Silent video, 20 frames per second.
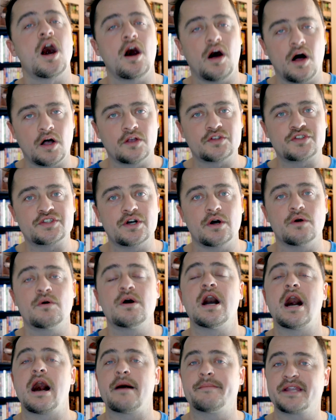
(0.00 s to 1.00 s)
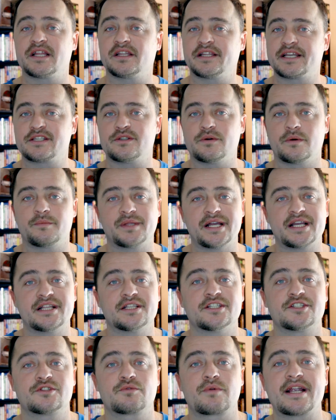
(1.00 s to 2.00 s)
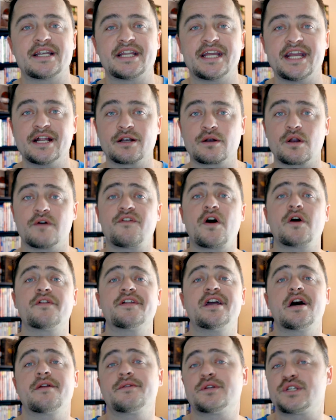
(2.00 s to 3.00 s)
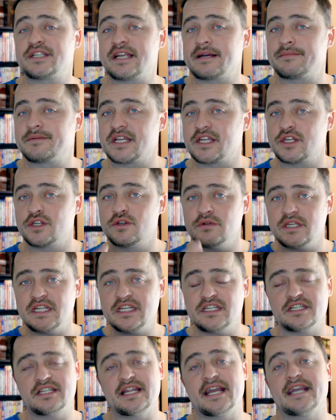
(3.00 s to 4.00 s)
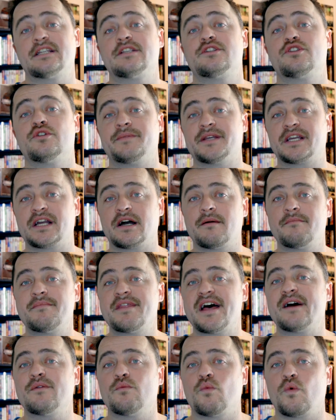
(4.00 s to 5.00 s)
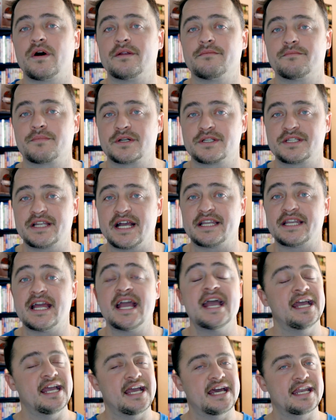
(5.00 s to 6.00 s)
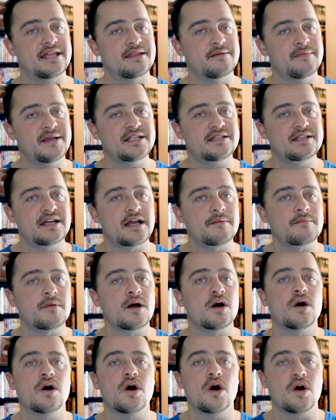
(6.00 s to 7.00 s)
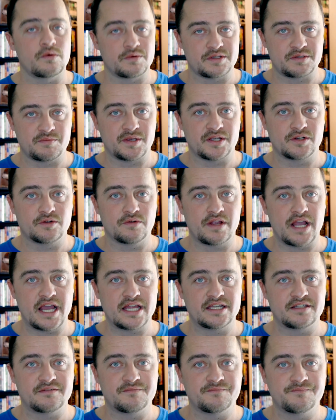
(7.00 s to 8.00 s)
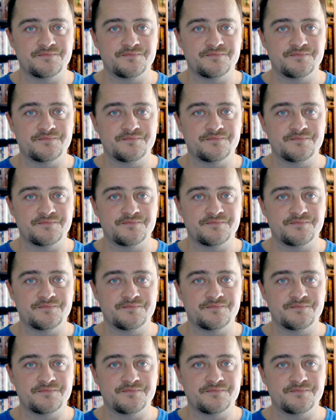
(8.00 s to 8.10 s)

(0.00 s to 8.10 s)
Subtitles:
Also, I'm going to link to a playlist right here of all the other steps that you need to take to become that 1%. And in the meantime, always be creating.